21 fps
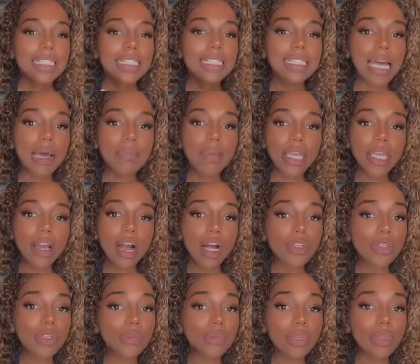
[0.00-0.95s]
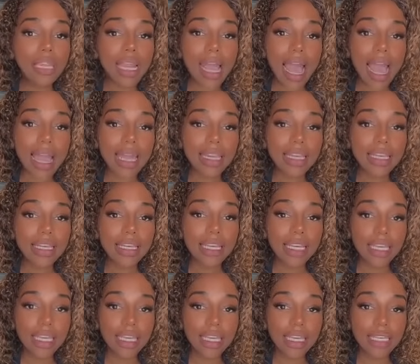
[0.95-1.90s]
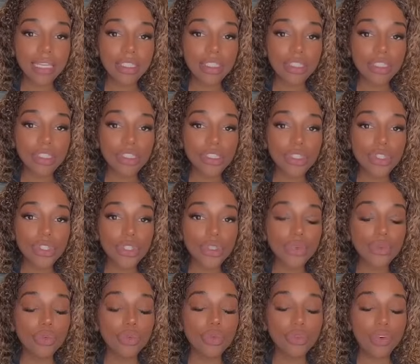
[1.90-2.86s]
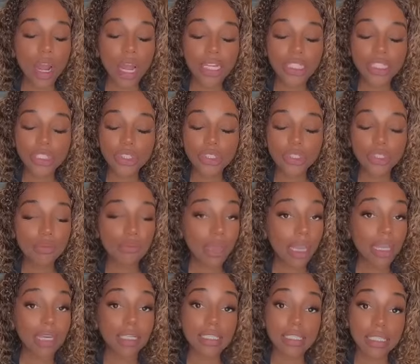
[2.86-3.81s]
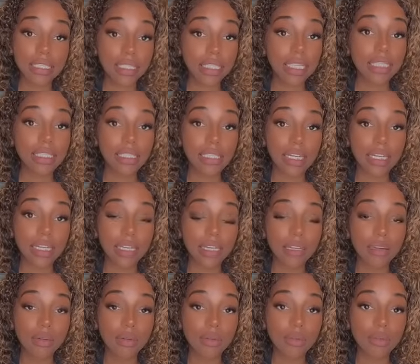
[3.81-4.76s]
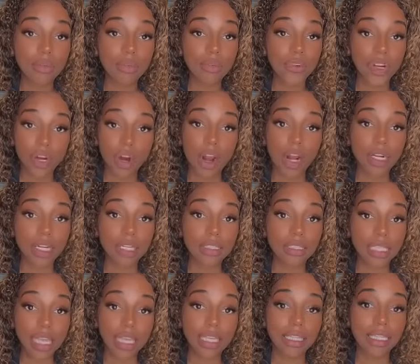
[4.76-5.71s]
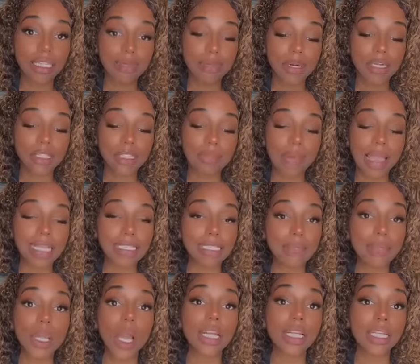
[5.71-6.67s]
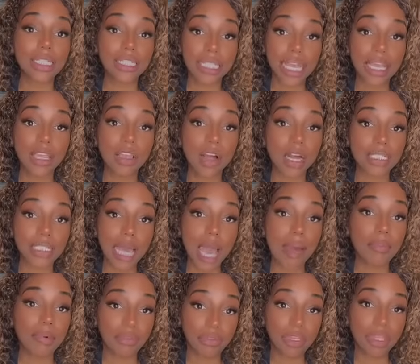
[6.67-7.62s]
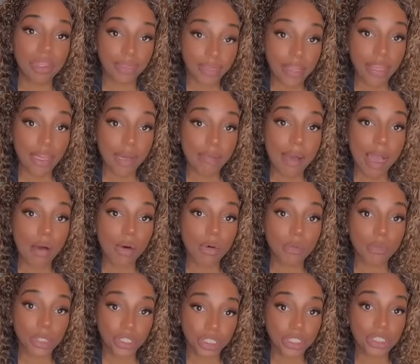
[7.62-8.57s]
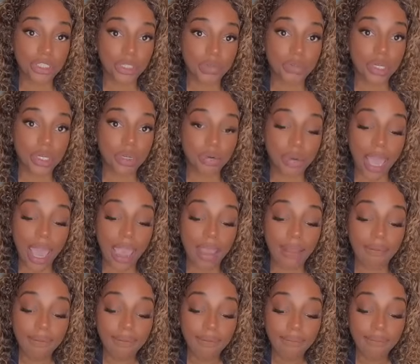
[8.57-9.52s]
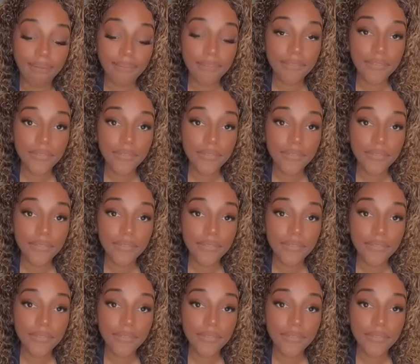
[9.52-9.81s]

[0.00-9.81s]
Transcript: Some of y'all do not need to rush to make a decision regarding taking this person back. Some of y'all need to take your time and really think about what you're doing, okay?